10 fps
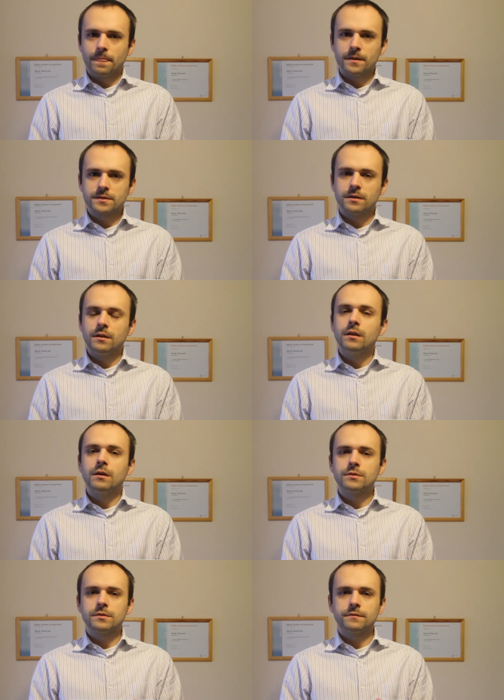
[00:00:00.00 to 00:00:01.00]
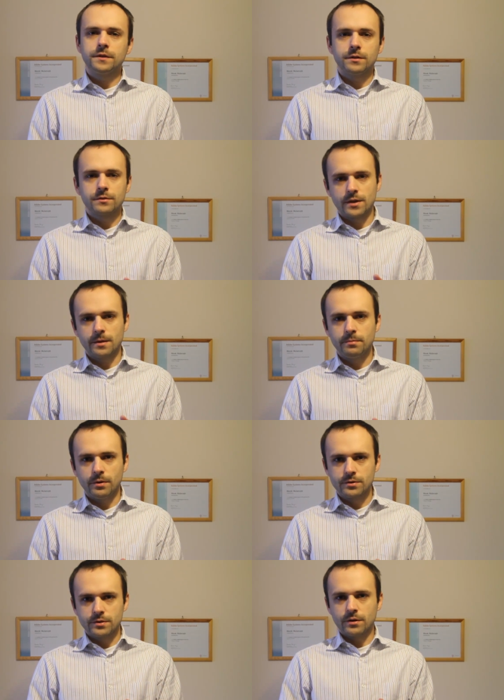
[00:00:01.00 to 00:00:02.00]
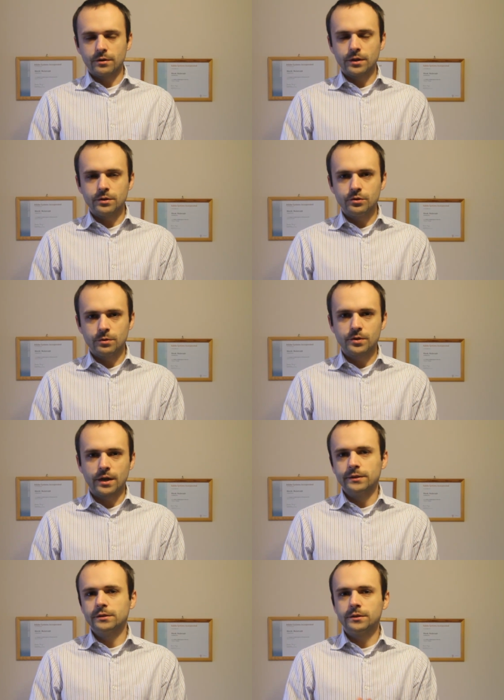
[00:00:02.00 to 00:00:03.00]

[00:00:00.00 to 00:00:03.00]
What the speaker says: There's loads of videos that I'm posting on the YouTube channel.